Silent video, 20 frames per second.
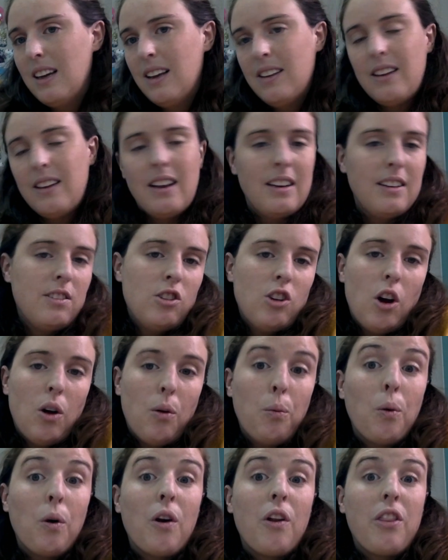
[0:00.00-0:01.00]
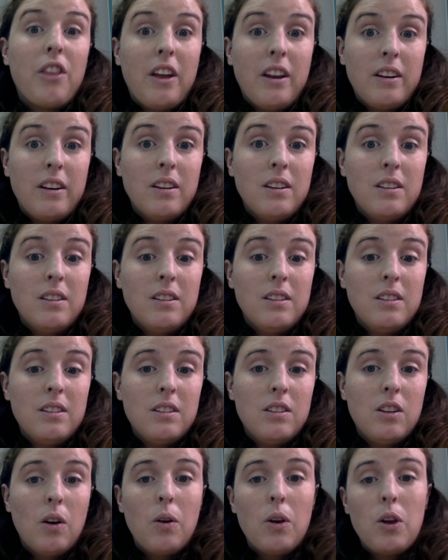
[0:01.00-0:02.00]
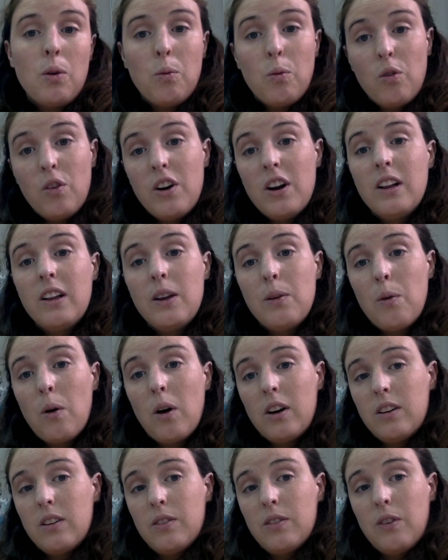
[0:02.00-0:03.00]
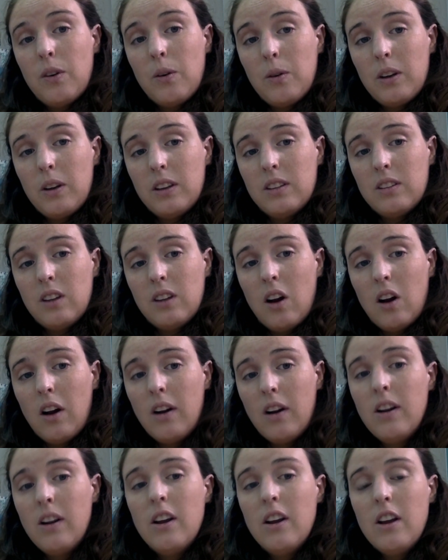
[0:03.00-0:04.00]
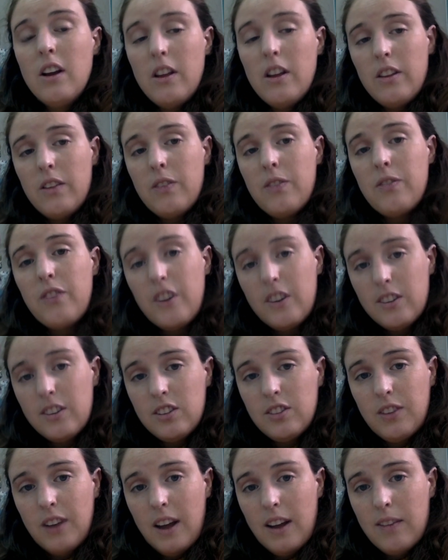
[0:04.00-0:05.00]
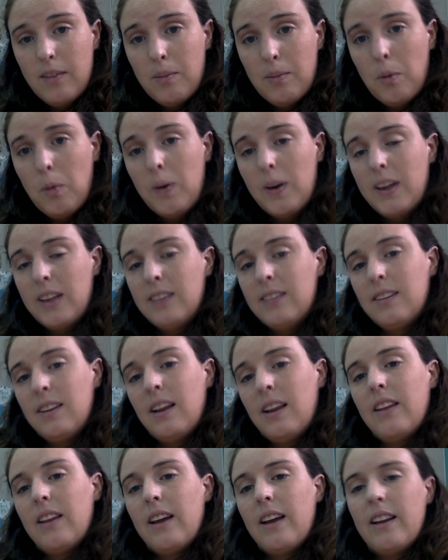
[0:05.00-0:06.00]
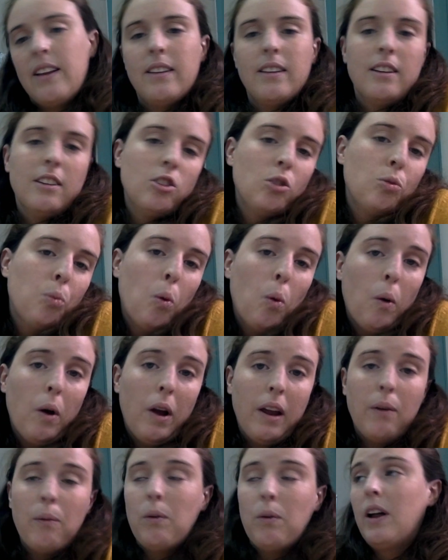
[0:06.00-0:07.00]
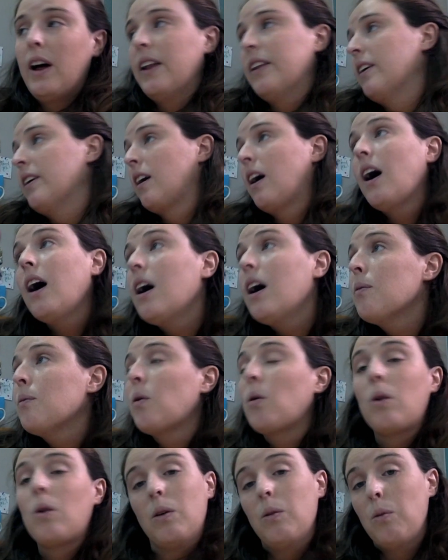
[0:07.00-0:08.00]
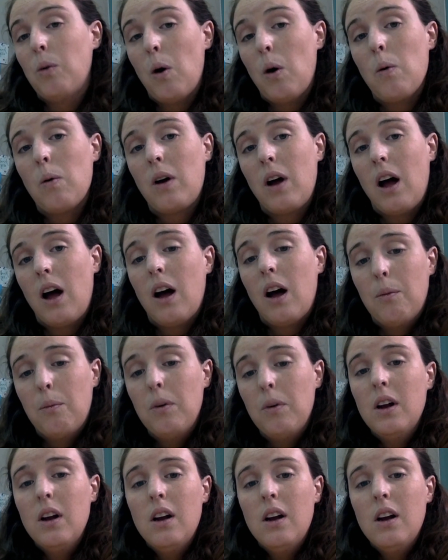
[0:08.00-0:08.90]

then it's not worth it. So you really want to focus on the first 5 points, and then this point will either come or it won't come